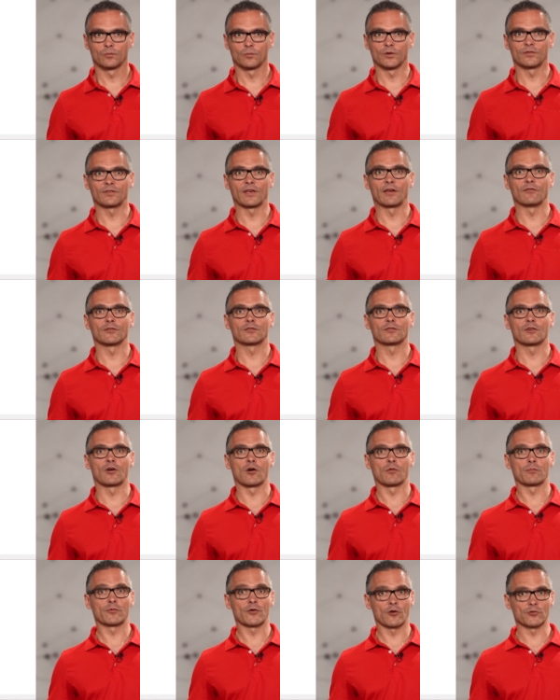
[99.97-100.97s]
We save it to
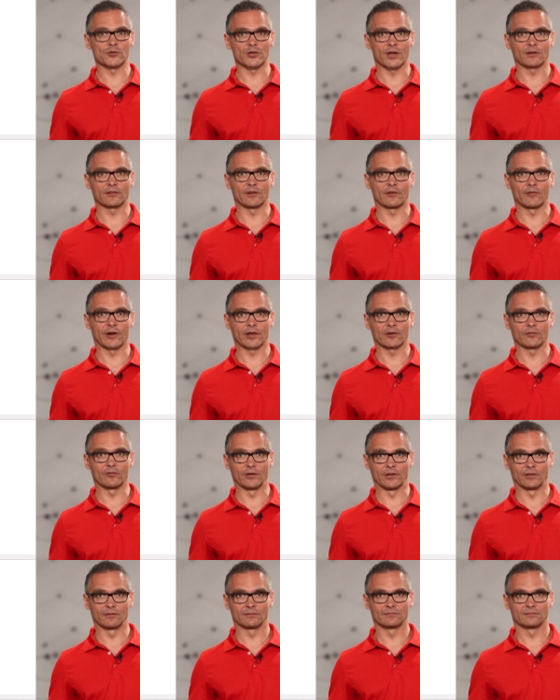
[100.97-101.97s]
our project
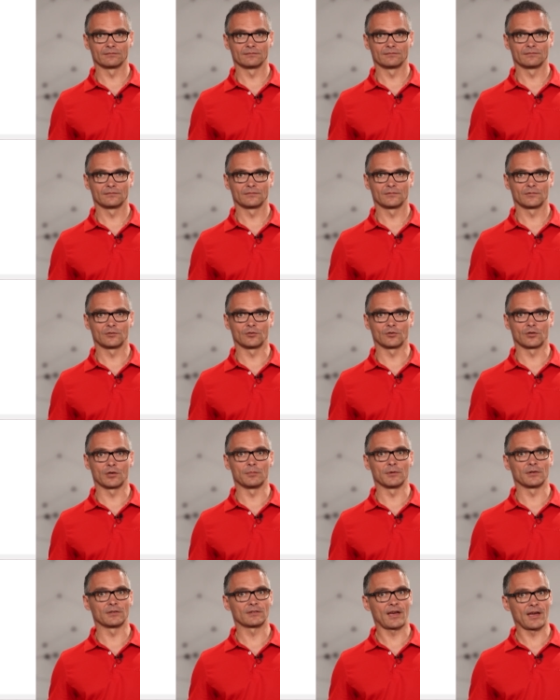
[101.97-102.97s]
directory. To
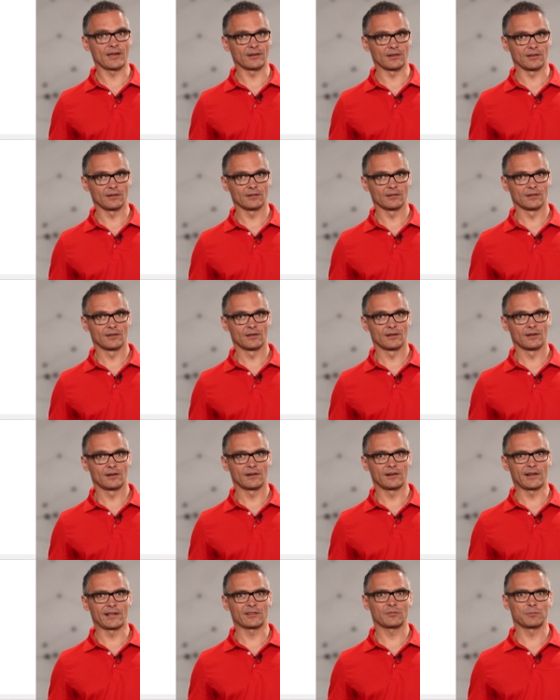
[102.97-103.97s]
keep it tidy,
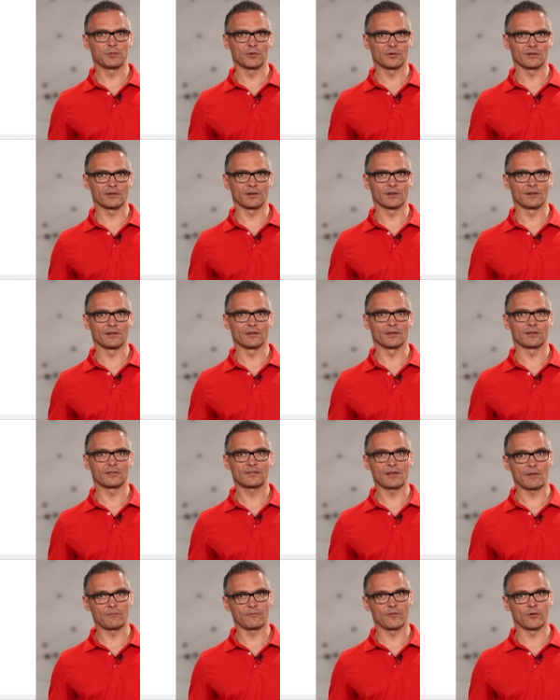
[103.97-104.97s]
let's put it in a
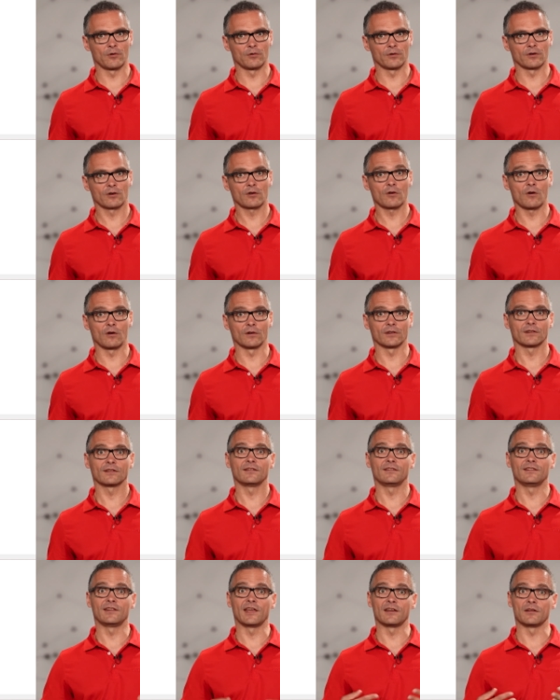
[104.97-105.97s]
subfolder called
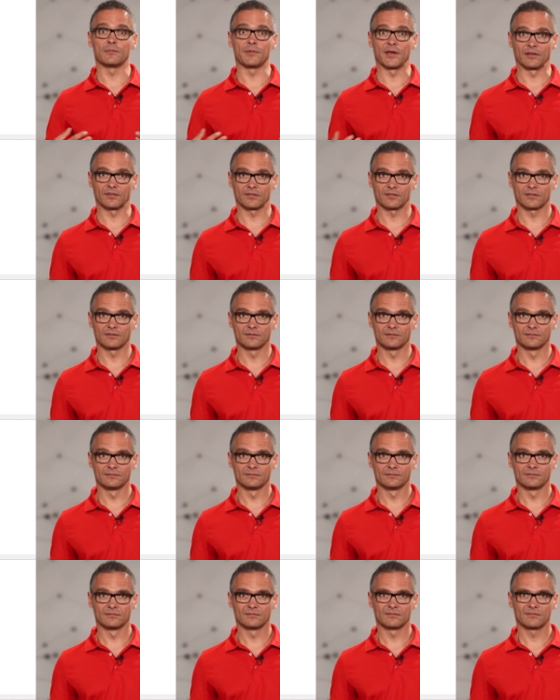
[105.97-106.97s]
database.
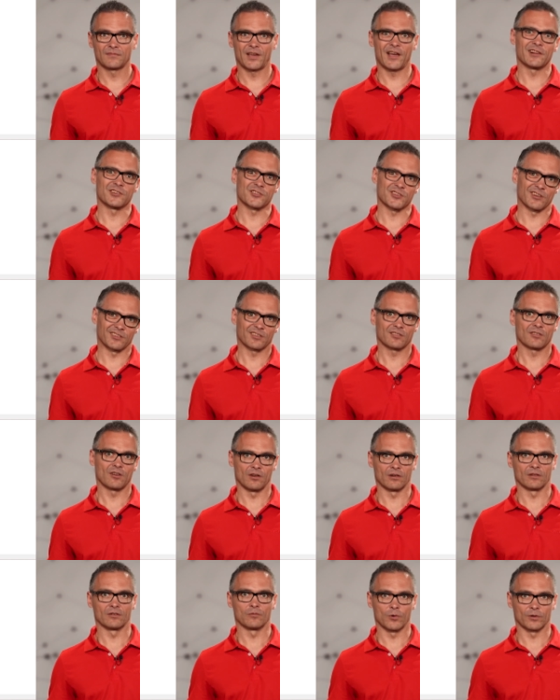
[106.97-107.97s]
I'll just
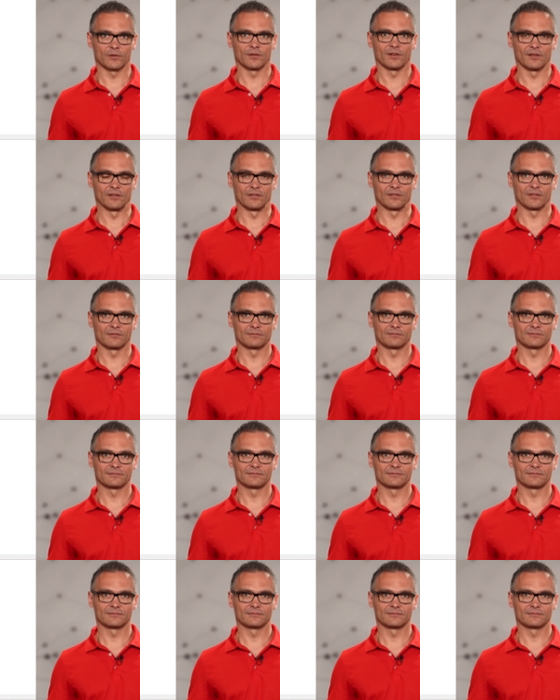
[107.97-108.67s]
call it what it is.